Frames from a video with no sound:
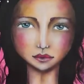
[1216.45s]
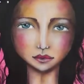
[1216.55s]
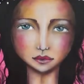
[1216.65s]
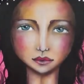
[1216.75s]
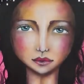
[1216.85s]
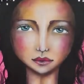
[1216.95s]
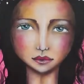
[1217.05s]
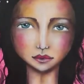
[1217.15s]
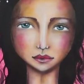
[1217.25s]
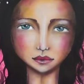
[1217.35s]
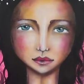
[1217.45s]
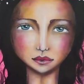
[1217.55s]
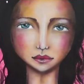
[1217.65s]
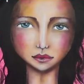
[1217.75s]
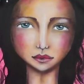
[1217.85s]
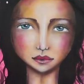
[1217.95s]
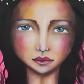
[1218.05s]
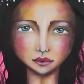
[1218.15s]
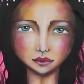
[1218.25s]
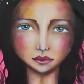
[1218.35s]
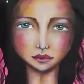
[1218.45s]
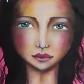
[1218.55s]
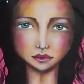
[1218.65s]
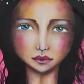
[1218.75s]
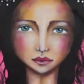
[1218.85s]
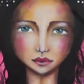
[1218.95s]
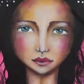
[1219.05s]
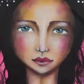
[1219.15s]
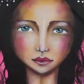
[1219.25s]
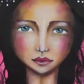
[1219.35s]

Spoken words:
[no speech]